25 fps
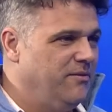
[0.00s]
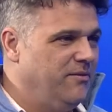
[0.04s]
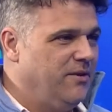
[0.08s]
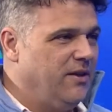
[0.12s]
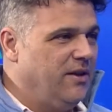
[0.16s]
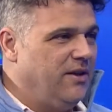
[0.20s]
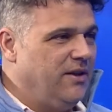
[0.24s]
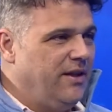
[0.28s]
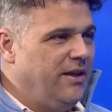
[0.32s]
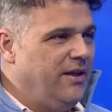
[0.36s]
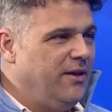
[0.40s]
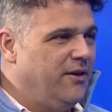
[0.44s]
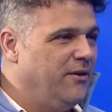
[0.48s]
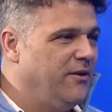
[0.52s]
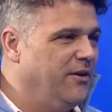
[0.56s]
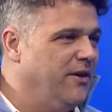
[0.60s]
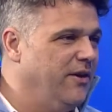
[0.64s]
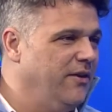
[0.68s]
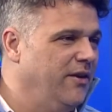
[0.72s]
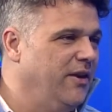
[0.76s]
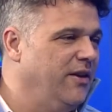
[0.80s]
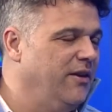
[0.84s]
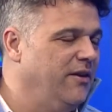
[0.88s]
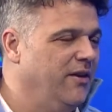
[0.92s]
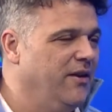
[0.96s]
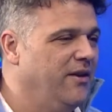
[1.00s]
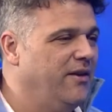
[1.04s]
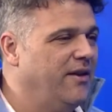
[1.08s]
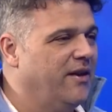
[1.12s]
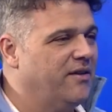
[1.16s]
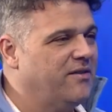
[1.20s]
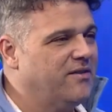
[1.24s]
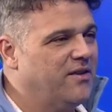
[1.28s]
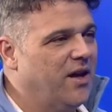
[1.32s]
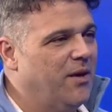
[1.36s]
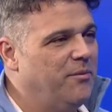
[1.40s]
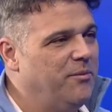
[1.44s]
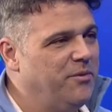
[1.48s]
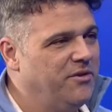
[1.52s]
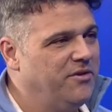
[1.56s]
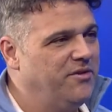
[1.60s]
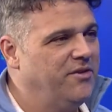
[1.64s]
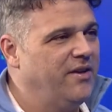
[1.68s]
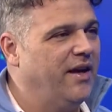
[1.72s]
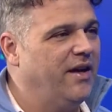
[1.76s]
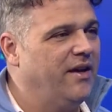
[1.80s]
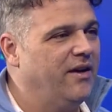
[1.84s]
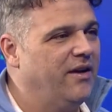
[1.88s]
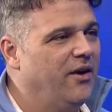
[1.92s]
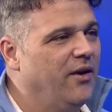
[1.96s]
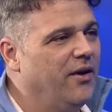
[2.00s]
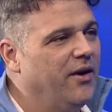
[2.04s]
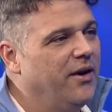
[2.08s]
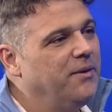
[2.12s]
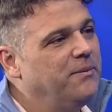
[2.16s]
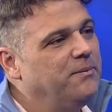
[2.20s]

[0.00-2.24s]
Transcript: leader, and then the desktop is secondary.